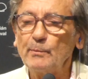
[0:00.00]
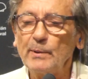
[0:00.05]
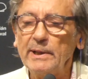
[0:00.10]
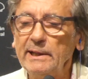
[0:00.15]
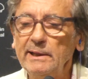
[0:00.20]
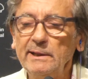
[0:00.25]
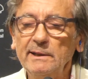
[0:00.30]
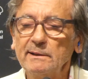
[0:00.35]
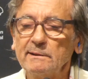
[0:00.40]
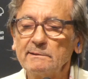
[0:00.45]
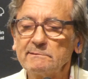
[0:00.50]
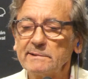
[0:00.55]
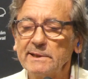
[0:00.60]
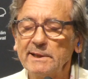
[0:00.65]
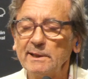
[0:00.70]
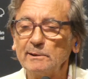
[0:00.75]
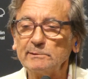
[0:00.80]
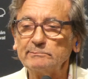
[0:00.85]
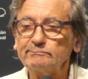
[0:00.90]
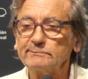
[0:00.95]
we, you
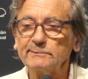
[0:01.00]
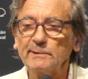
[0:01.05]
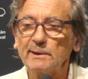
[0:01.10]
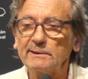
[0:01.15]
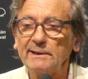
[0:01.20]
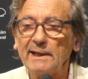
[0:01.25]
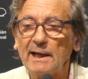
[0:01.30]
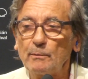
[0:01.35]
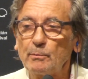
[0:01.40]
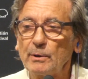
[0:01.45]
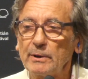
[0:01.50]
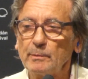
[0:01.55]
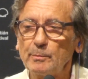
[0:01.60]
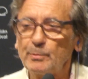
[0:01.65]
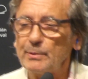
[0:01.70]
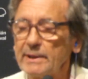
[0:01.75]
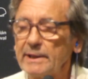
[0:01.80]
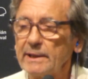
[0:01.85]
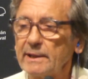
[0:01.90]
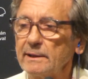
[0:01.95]
know, now we're
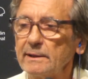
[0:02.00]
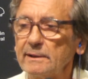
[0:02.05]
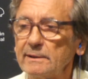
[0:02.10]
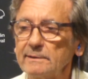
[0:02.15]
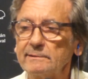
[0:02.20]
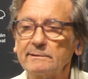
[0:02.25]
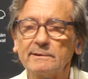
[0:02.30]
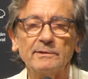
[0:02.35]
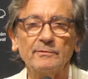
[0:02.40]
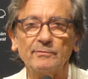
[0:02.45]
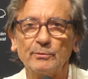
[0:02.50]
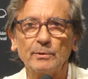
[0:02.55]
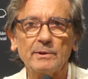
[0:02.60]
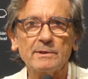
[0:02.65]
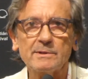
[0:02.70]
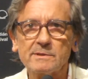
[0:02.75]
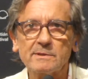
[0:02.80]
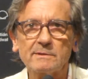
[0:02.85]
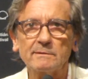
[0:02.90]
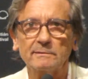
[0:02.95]
playing a
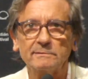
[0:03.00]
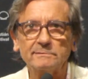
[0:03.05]
divorced,